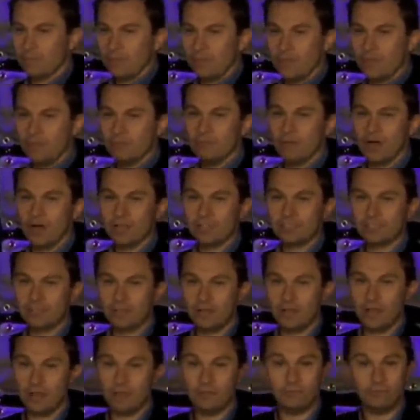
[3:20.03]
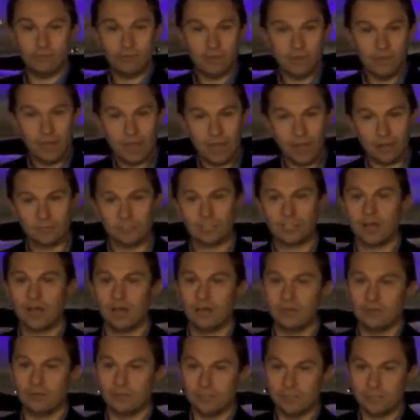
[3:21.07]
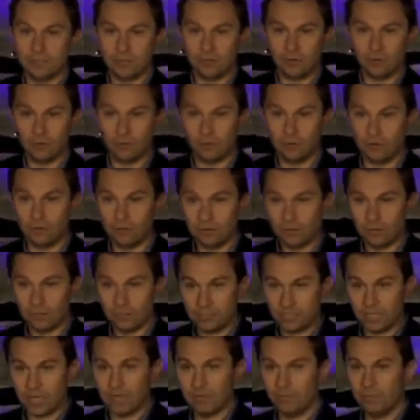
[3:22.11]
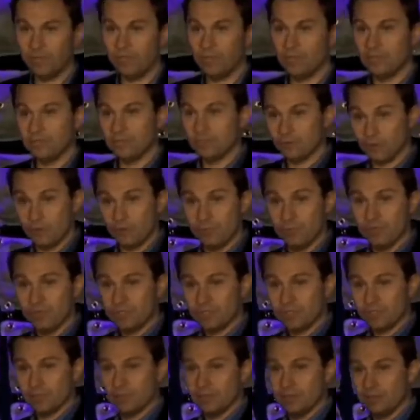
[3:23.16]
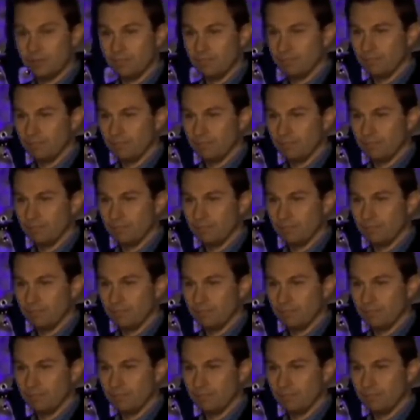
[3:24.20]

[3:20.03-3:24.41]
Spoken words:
in mice that have Alzheimer's or diabetes or obesity.